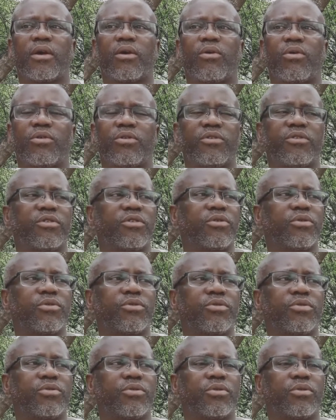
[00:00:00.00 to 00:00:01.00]
continued
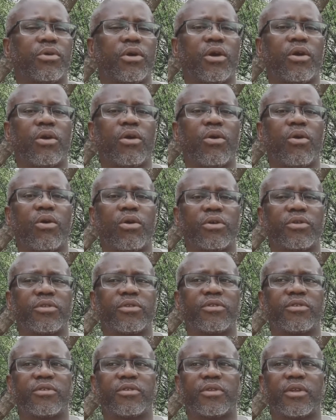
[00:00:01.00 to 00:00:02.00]
to
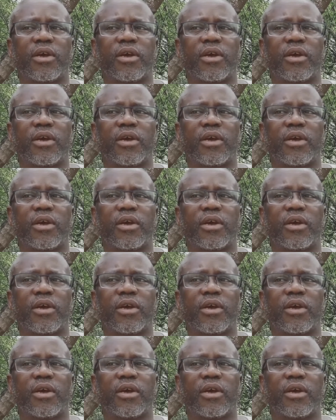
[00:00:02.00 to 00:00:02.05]
haunt